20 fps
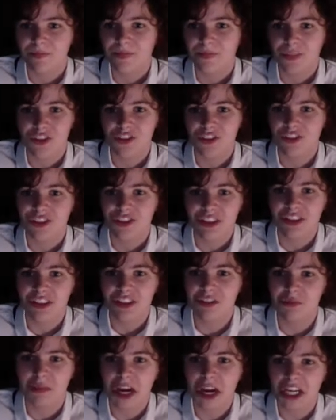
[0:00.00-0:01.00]
She's
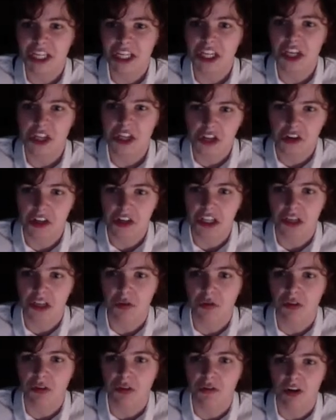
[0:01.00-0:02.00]
made good
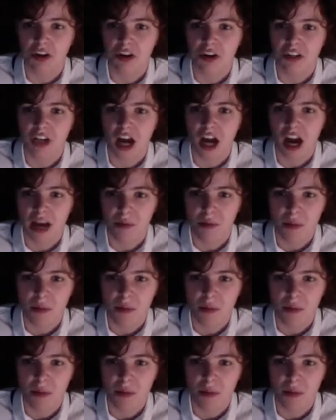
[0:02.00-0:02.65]
use of her time.